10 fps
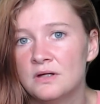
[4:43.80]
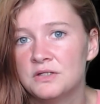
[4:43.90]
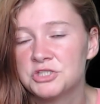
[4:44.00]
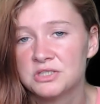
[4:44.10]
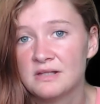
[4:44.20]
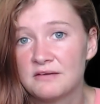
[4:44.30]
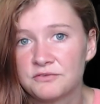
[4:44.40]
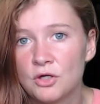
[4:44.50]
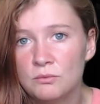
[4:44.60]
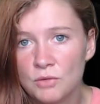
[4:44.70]
She left
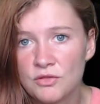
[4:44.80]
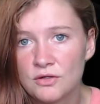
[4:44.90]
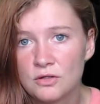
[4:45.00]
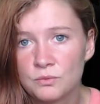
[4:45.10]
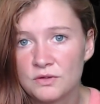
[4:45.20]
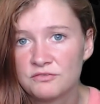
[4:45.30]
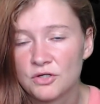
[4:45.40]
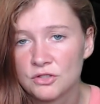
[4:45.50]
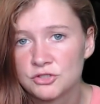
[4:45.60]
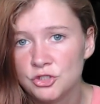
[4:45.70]
her mother with
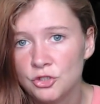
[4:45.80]
her two